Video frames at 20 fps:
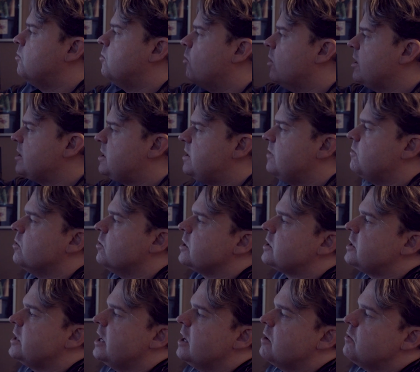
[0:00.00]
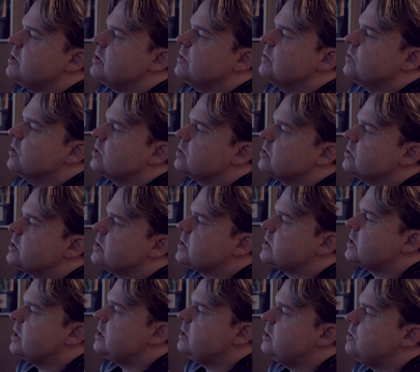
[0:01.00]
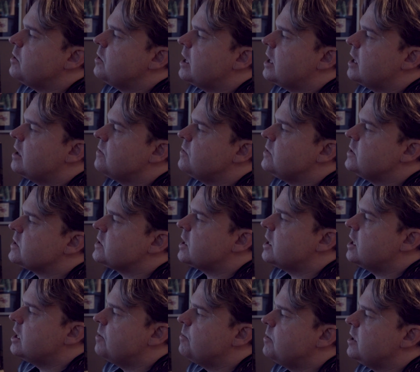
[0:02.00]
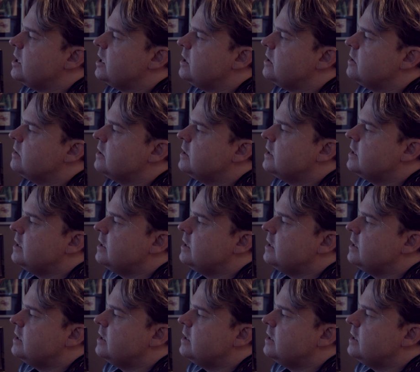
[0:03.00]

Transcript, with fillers: once you've worked it out with the vocalist, then you have this harmony,